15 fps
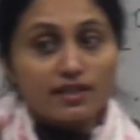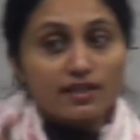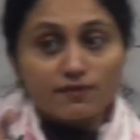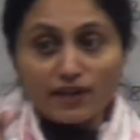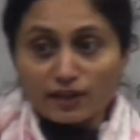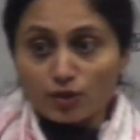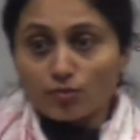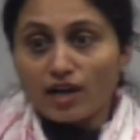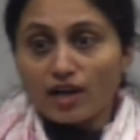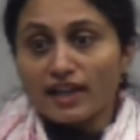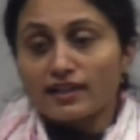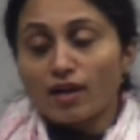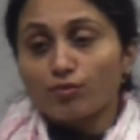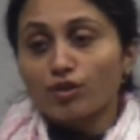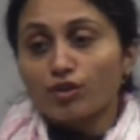when you write
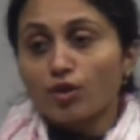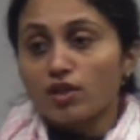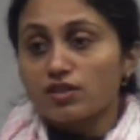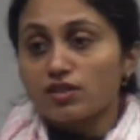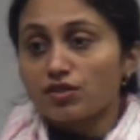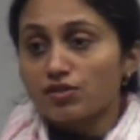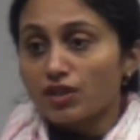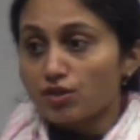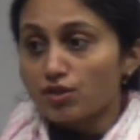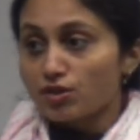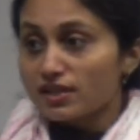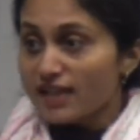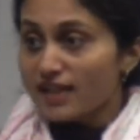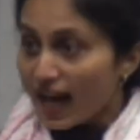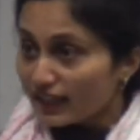down the concentrations at